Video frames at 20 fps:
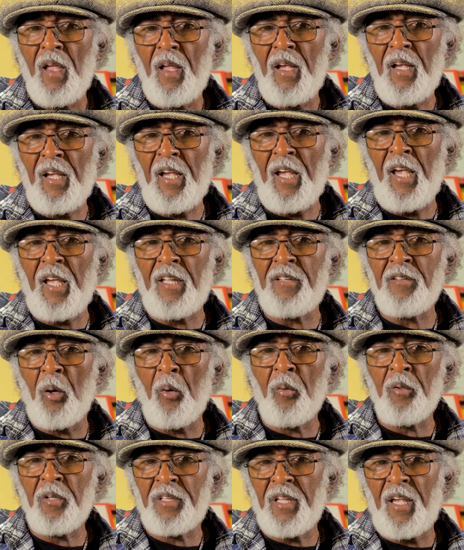And the
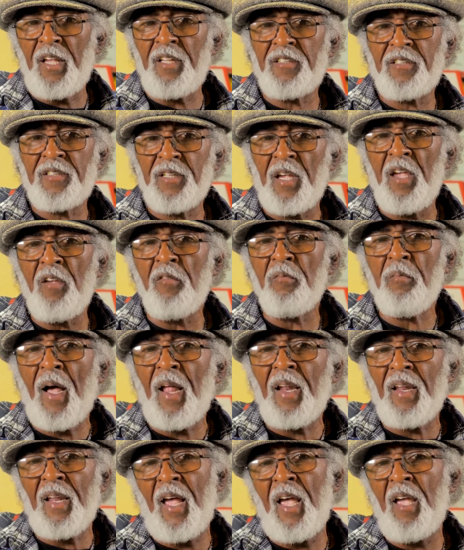only thing saved my
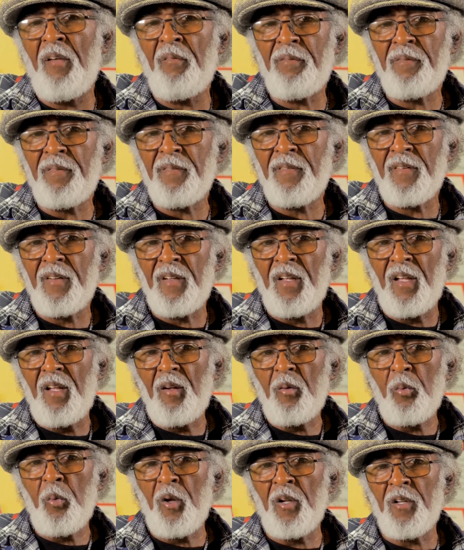life
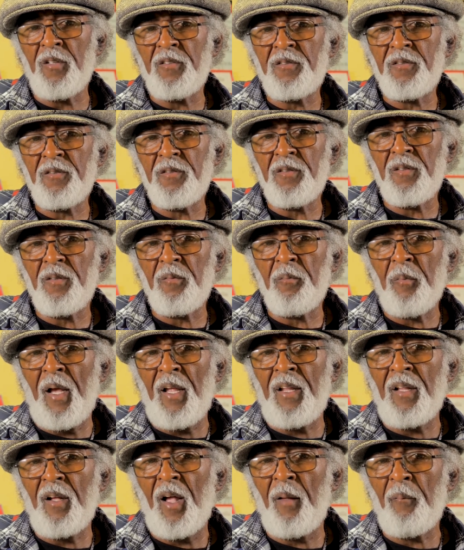was
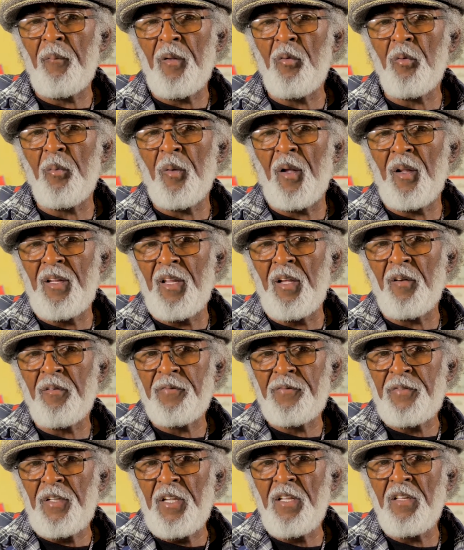my
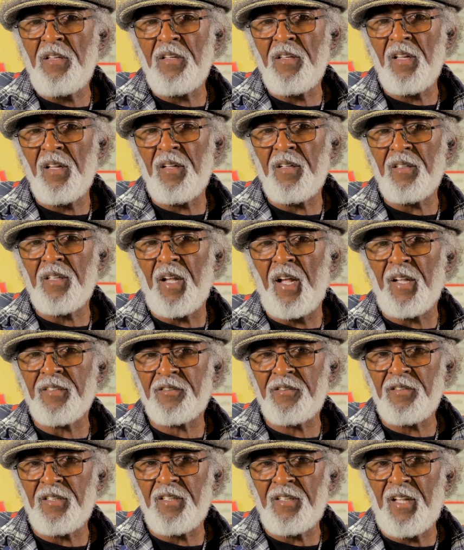left feet. I
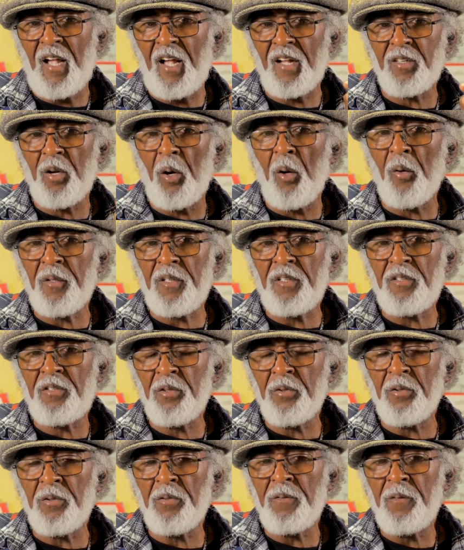got caught
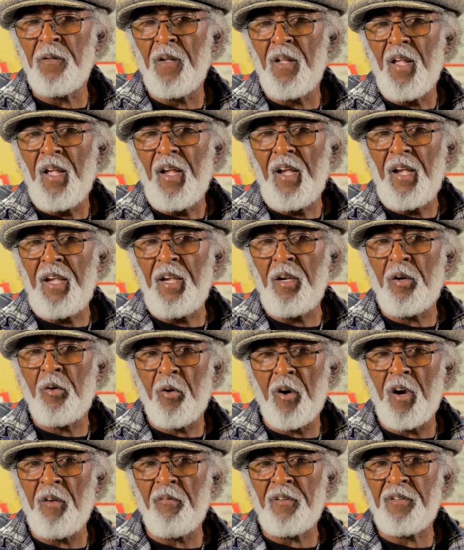into a
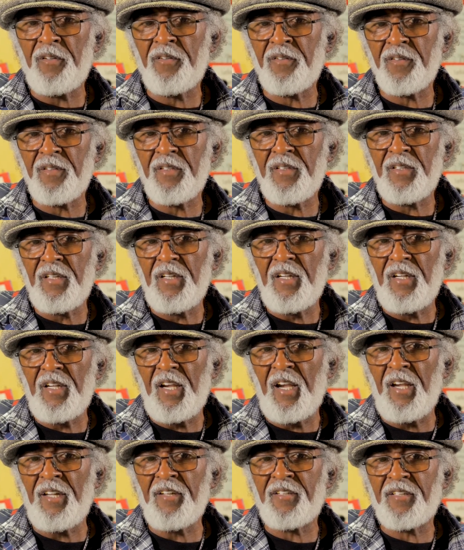crevice
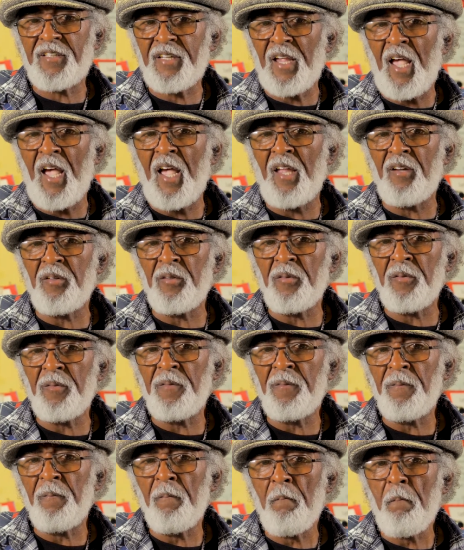inside of
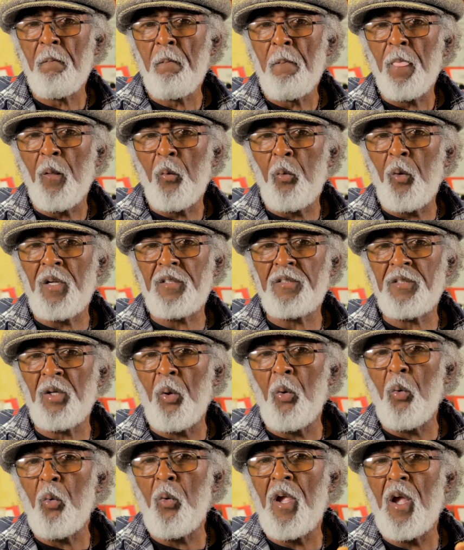what the
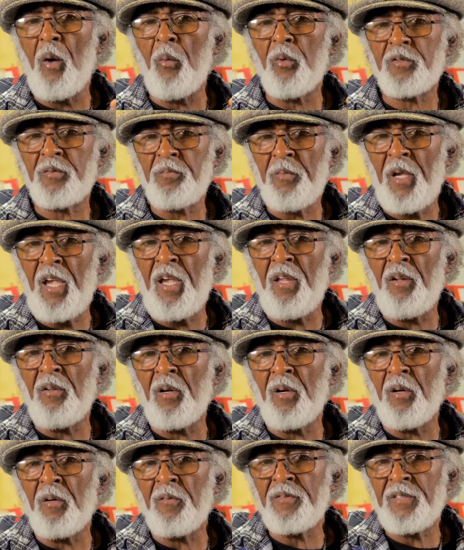old well was made
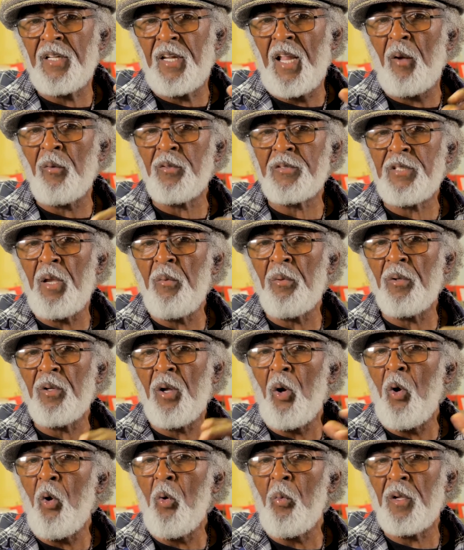of, and I was able to
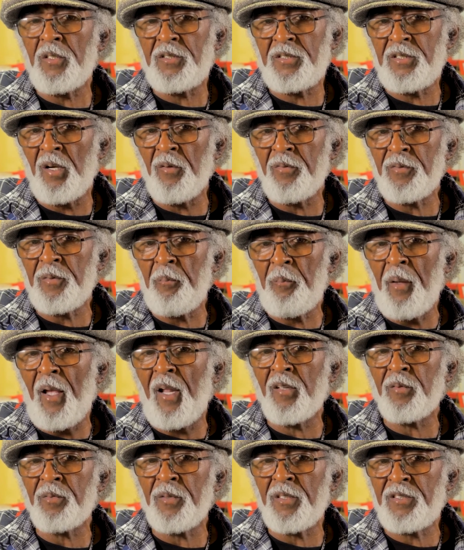hold myself and
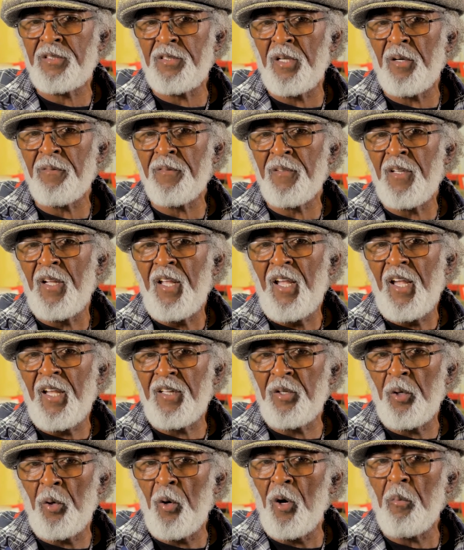balance myself, and
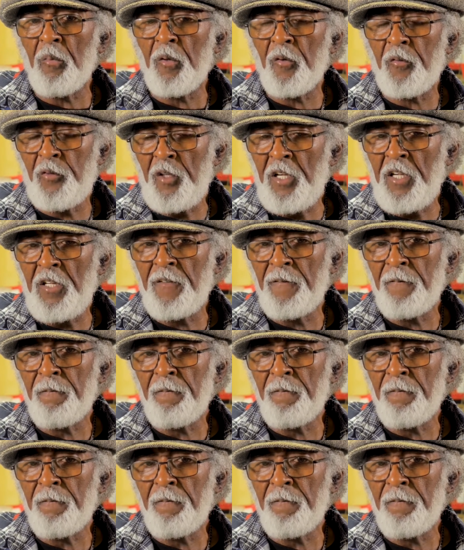it hurt my feet.